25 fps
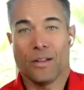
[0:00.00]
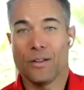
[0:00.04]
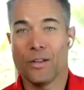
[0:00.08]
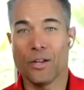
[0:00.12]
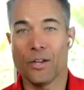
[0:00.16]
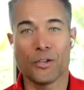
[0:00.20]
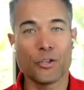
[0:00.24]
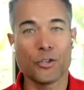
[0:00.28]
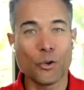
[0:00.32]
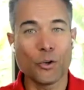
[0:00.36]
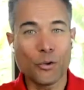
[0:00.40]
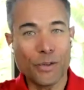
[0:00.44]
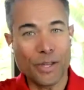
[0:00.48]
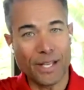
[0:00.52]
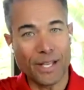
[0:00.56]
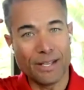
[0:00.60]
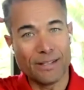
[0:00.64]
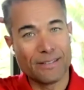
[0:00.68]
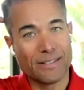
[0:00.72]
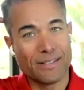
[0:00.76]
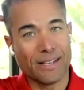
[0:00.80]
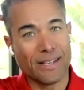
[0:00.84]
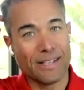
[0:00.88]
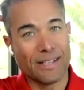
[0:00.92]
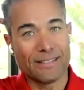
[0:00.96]
the truth
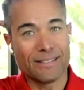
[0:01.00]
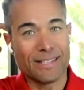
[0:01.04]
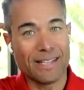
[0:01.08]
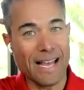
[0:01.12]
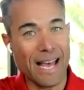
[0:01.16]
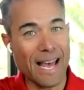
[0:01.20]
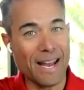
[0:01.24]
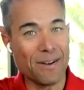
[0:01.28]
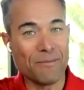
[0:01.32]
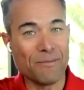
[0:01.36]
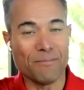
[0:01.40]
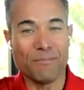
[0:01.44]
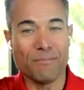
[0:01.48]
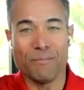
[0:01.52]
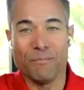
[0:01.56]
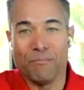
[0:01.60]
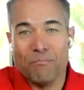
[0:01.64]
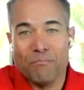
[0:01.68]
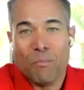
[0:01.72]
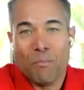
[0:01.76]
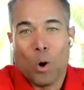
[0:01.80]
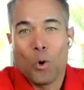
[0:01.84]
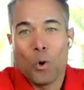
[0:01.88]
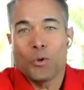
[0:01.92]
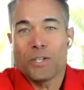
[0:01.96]
is that
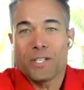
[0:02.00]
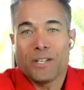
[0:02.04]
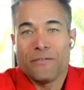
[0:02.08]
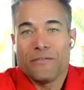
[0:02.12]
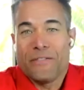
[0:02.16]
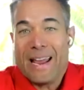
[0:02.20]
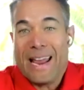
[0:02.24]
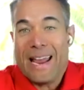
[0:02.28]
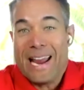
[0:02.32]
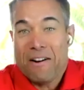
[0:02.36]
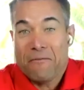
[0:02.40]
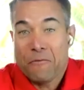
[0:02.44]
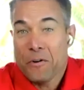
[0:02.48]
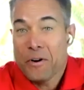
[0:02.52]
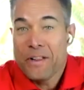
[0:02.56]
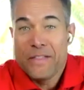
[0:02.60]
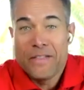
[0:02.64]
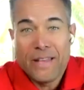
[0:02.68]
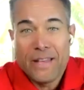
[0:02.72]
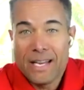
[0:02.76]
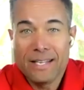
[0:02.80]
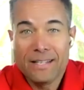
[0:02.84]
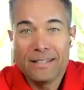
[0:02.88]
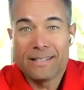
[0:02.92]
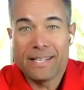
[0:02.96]
most of
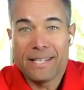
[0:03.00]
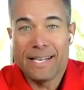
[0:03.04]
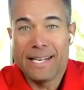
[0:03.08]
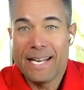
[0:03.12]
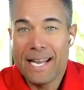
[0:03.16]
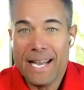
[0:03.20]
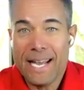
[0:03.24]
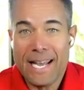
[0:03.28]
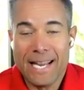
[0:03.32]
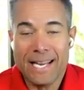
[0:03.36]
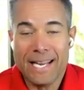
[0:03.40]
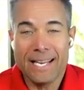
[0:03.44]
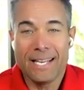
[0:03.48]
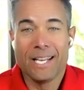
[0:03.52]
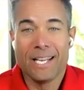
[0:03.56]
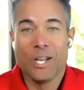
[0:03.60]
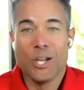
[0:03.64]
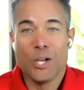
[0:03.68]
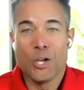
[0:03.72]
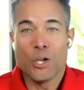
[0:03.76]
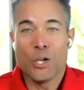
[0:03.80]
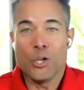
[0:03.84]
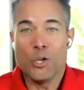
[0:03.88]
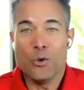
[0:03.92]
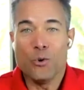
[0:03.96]
everything today
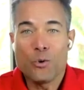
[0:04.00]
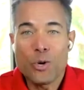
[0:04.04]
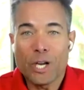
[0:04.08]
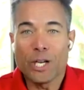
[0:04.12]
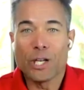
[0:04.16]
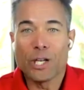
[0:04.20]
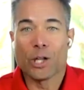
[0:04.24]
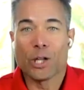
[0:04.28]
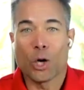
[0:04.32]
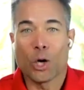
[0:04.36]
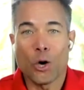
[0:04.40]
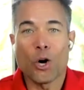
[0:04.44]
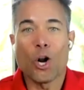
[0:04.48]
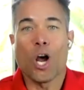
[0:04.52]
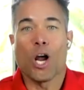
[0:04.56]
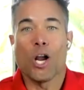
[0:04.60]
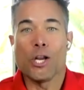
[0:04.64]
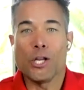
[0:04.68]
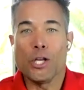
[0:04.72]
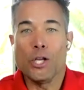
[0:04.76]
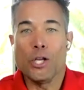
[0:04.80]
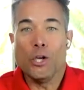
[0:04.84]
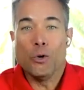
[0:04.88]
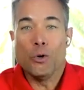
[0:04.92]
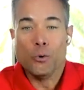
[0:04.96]
you can learn
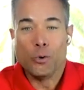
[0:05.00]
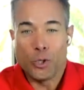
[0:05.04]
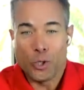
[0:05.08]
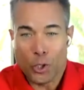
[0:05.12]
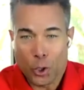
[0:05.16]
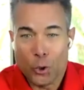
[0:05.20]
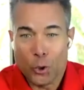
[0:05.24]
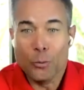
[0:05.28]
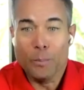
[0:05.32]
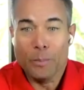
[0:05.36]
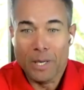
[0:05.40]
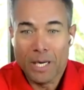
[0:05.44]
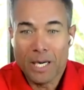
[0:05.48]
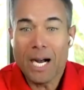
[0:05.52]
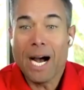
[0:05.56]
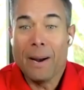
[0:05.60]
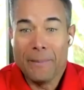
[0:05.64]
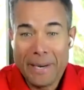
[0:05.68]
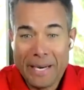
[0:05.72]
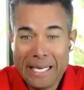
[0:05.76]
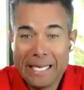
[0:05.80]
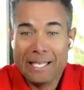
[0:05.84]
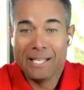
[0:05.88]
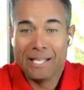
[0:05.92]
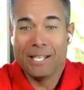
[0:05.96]
on YouTube. I
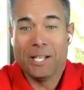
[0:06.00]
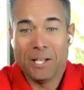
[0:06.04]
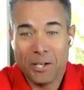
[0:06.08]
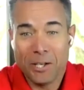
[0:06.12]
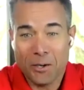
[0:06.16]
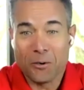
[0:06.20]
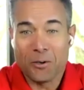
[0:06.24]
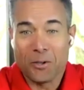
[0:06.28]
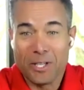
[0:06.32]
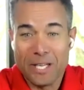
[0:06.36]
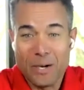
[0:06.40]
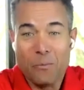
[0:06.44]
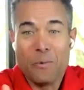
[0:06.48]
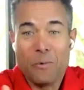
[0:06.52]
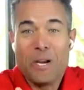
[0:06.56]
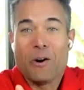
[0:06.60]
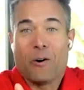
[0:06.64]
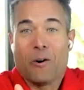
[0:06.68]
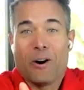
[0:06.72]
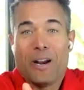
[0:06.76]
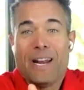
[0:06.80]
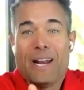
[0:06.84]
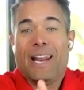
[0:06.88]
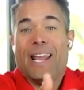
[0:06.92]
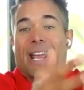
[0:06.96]
mean, literally, we
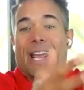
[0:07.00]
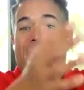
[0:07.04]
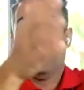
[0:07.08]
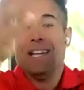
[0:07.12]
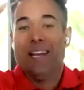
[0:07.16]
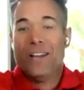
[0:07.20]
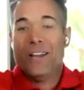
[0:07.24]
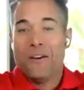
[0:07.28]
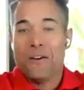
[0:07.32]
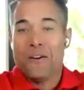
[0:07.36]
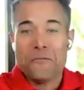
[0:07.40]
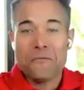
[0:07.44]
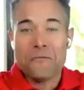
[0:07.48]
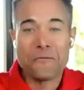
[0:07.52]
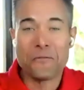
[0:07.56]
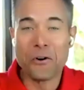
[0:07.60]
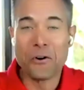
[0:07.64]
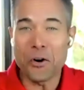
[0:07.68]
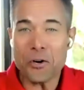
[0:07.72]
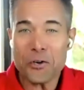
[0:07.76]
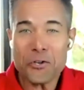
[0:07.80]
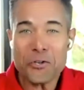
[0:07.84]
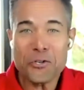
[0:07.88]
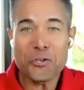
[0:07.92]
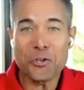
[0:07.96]
are in a
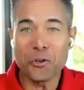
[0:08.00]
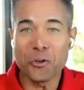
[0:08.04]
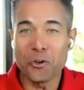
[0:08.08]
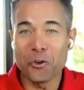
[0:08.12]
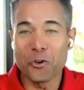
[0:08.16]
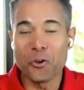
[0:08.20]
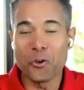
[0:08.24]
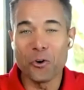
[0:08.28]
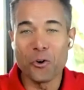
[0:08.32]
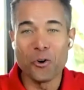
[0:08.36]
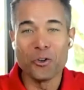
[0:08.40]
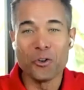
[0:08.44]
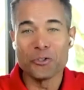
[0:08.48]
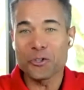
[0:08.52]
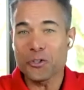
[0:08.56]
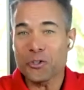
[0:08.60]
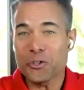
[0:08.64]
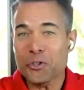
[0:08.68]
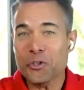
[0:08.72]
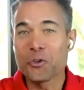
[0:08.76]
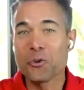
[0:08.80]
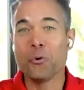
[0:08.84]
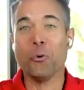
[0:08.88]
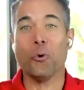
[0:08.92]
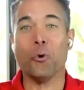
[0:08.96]
virtual
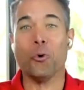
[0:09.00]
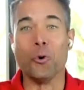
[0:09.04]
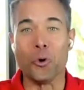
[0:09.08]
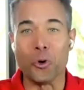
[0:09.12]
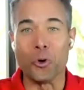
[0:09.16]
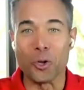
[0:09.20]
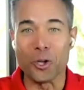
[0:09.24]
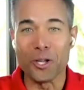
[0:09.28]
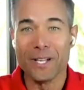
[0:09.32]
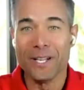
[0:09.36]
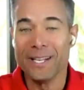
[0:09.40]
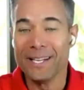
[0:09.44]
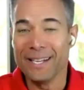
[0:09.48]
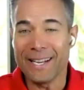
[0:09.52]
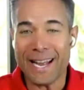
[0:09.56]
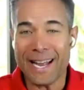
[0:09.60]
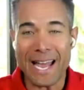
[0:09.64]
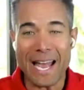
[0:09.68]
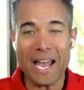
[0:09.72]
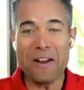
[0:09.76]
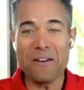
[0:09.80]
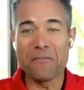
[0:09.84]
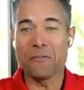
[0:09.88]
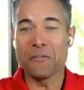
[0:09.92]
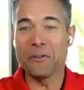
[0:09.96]
school
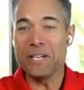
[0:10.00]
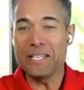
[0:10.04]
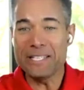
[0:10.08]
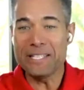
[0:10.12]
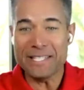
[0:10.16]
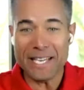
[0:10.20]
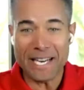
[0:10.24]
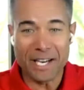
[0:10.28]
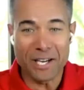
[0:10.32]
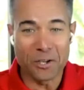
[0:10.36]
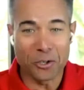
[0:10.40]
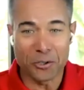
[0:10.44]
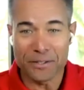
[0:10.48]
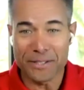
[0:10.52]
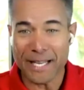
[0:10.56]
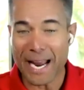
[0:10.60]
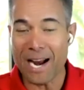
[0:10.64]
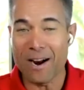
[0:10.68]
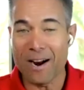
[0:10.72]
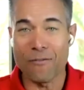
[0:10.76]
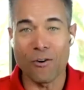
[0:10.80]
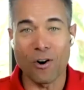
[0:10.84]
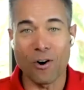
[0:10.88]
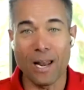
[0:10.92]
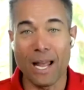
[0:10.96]
every single
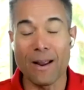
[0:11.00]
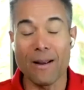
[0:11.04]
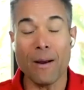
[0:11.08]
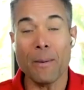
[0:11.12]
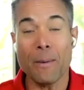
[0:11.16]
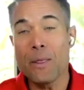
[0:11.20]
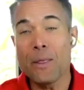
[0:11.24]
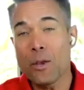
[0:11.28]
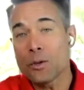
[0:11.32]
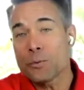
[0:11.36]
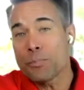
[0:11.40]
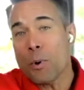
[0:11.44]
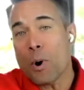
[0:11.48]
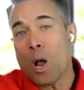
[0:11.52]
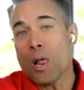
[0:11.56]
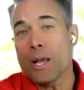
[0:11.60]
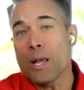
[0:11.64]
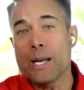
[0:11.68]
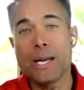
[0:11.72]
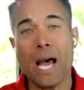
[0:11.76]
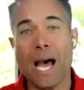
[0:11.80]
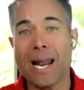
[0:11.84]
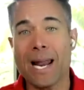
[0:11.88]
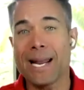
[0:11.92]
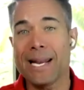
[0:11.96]
day of our life. I mean, there's
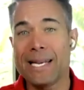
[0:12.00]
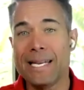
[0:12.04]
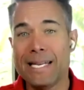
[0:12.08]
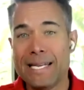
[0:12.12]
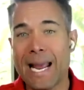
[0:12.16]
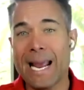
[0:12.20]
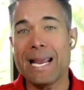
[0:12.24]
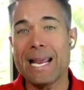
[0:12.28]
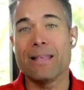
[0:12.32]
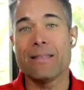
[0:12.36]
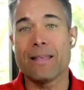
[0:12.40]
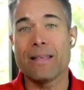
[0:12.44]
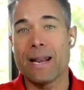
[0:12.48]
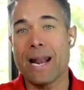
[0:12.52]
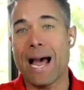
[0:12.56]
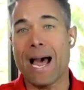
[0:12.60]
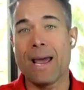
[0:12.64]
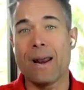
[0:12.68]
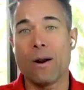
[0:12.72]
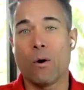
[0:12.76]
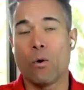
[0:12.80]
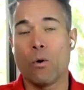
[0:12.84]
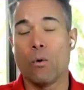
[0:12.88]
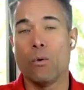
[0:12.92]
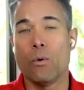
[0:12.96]
probably not a day that
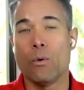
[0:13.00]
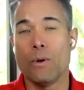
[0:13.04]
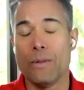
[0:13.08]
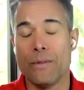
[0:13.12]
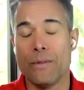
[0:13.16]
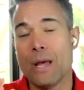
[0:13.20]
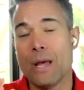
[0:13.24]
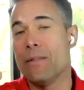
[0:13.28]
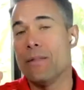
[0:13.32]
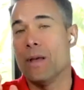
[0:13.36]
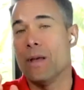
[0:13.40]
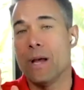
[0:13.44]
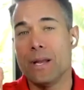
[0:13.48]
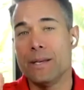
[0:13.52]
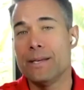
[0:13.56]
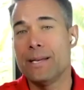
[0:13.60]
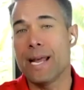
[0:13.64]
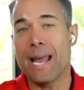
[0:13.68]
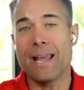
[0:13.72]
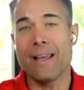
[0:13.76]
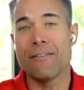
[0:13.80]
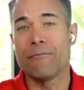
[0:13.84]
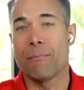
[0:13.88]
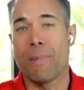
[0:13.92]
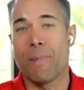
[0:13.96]
I don't, a
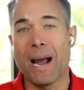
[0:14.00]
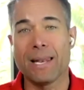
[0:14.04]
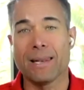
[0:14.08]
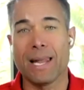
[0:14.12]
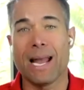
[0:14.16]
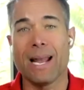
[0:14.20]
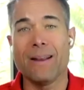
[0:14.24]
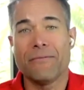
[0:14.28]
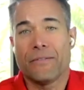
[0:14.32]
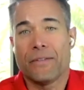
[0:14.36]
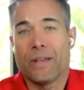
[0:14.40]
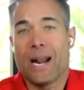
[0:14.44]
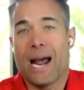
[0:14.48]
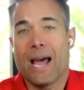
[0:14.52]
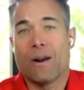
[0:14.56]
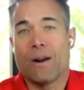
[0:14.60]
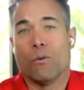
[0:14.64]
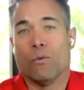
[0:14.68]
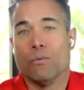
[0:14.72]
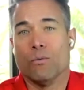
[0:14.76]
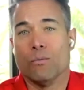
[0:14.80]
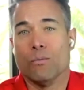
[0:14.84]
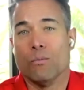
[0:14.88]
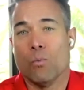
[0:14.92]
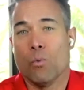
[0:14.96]
day of my life that I
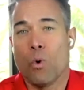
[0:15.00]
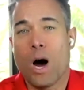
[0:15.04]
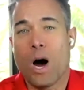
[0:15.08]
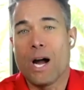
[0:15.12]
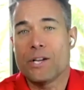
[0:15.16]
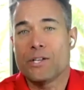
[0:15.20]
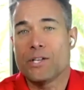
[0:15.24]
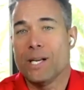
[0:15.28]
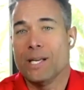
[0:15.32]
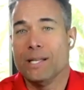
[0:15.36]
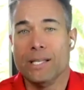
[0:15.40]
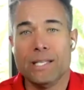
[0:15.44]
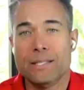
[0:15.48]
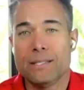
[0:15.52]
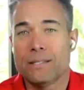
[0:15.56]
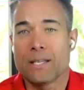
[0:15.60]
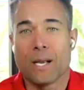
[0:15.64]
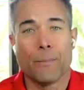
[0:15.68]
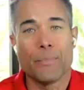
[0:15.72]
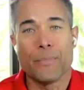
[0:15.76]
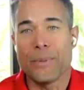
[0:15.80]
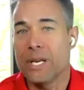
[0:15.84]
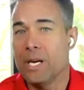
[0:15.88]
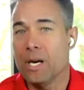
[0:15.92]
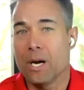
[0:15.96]
don't watch at least
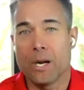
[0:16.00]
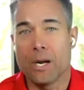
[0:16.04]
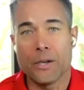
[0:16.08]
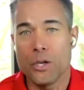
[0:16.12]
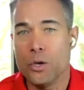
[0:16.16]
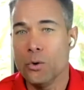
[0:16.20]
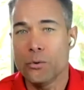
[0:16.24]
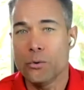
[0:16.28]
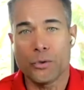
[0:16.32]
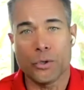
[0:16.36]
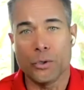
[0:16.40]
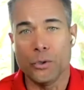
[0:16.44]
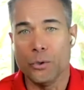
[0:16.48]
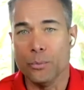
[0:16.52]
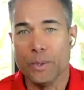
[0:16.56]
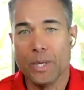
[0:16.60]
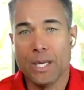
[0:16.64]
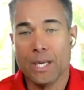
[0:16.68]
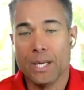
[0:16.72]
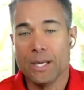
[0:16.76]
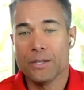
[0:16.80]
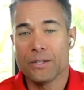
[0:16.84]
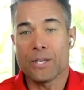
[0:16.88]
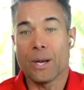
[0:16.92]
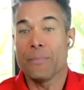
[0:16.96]
something on YouTube,
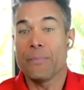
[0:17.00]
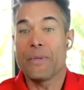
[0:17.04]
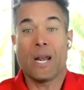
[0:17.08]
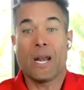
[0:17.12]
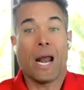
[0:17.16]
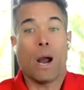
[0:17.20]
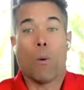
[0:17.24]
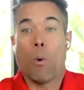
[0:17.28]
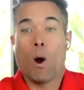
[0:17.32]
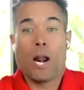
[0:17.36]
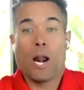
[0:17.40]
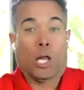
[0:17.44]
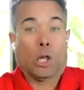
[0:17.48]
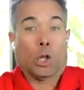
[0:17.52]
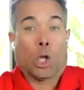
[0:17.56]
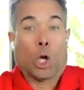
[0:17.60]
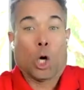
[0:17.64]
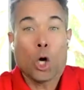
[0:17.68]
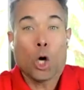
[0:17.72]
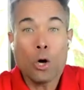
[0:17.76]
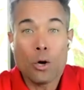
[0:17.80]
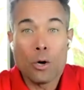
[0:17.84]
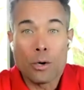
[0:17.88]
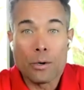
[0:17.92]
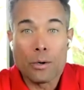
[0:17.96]
something I want to
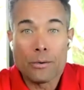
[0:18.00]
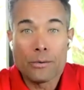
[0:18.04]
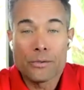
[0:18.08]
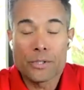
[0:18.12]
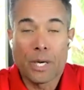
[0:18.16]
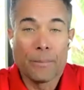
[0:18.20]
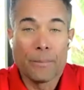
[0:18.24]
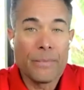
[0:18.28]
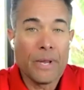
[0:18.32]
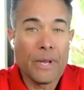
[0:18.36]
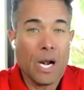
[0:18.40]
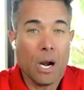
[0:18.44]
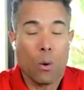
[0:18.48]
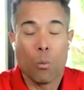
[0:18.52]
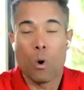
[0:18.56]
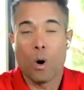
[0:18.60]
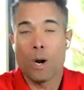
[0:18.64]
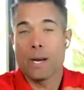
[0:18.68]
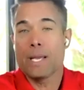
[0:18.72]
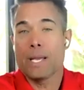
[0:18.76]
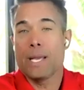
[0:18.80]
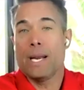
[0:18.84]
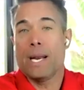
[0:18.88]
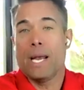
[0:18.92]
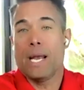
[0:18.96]
learn, something I
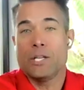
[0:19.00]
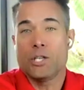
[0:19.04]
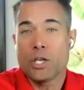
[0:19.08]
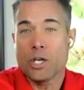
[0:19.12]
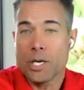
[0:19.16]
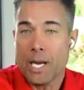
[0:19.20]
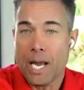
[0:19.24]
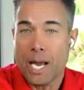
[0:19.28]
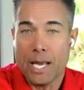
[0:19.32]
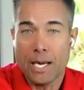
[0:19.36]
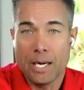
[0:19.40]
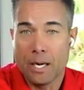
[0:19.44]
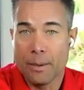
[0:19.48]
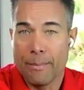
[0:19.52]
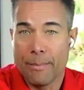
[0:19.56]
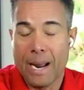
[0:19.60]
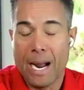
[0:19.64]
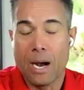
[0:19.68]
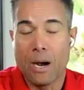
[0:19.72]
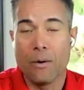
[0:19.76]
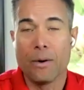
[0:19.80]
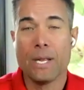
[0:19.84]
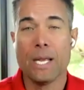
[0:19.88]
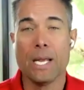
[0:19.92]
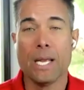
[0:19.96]
want to get educated
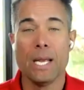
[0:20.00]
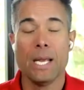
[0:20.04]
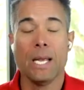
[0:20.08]
about.